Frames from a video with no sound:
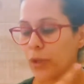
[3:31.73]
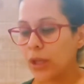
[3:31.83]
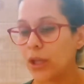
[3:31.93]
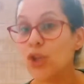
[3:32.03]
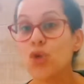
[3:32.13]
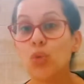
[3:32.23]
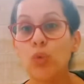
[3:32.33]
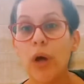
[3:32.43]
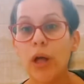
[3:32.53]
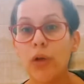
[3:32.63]

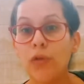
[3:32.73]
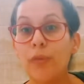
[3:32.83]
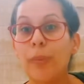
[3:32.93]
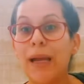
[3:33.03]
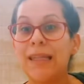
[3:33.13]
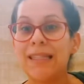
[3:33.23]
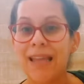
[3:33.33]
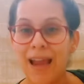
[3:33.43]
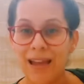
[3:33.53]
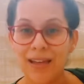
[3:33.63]
12 by
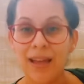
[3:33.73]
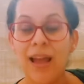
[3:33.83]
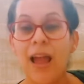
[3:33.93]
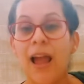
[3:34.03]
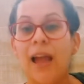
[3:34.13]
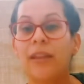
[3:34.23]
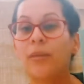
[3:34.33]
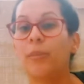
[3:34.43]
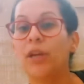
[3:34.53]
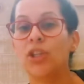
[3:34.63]
10, and the
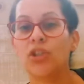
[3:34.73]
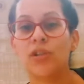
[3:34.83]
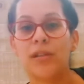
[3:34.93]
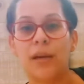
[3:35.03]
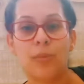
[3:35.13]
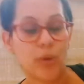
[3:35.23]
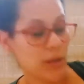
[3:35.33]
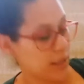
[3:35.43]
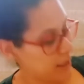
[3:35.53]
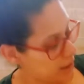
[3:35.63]
pictures I
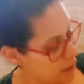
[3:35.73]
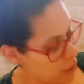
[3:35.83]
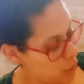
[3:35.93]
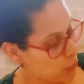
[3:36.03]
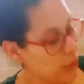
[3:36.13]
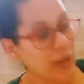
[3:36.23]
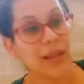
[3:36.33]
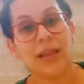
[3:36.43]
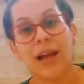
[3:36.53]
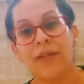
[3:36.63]
printed were
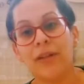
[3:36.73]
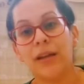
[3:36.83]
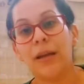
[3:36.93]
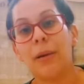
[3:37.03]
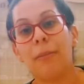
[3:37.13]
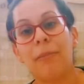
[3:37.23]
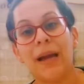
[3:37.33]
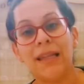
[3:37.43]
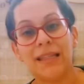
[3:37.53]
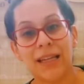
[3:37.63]
11 by
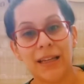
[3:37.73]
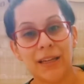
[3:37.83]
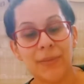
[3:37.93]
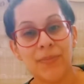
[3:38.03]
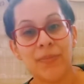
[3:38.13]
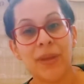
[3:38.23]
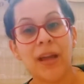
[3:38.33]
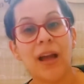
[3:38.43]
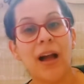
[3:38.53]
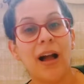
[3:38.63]
10.
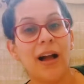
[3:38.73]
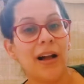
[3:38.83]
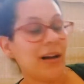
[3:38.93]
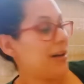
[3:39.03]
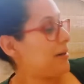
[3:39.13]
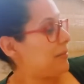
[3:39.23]
And